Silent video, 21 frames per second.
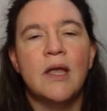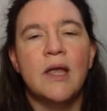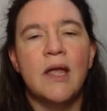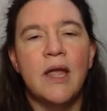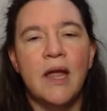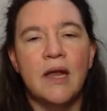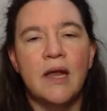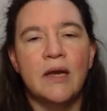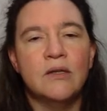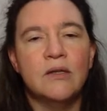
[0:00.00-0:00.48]

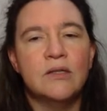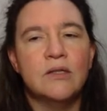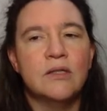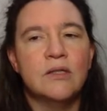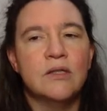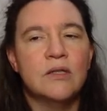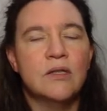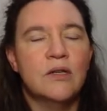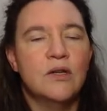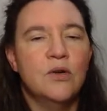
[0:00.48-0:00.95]
and
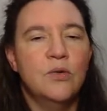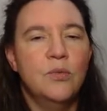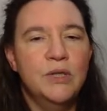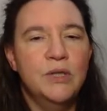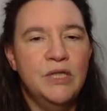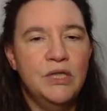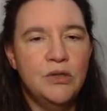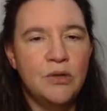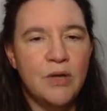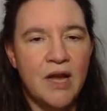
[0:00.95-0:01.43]
we
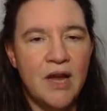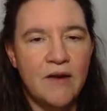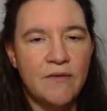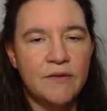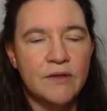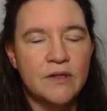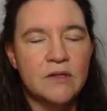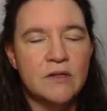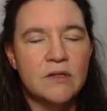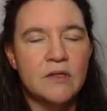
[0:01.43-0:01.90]
need to have
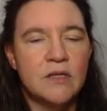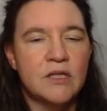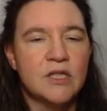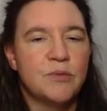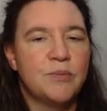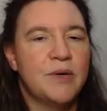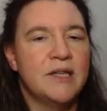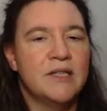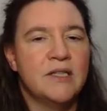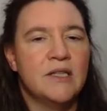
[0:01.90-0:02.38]
this
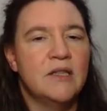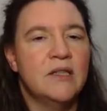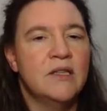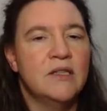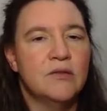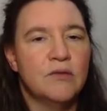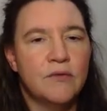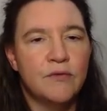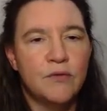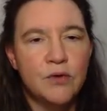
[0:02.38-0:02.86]
expressed in these
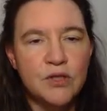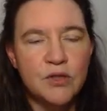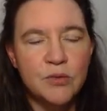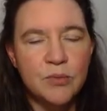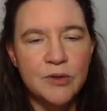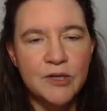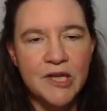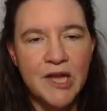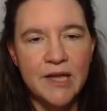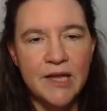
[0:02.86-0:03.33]

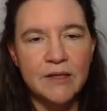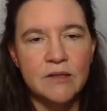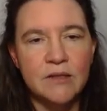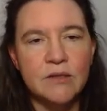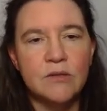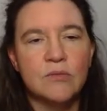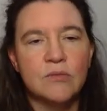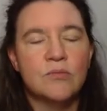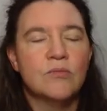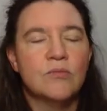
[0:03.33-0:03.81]
reversible
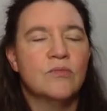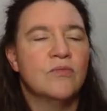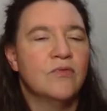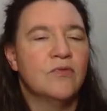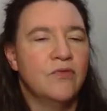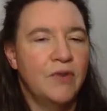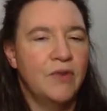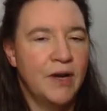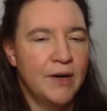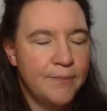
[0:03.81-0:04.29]
gates,
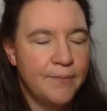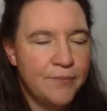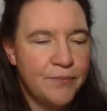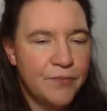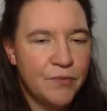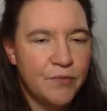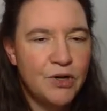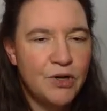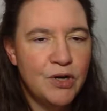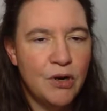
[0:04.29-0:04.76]
but
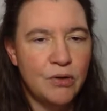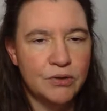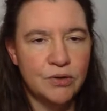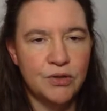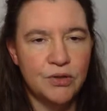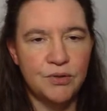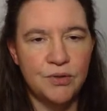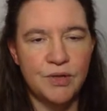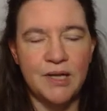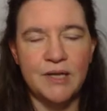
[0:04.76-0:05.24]
we know how to
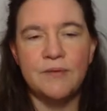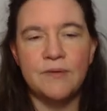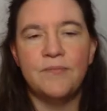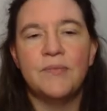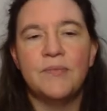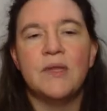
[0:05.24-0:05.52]
do that.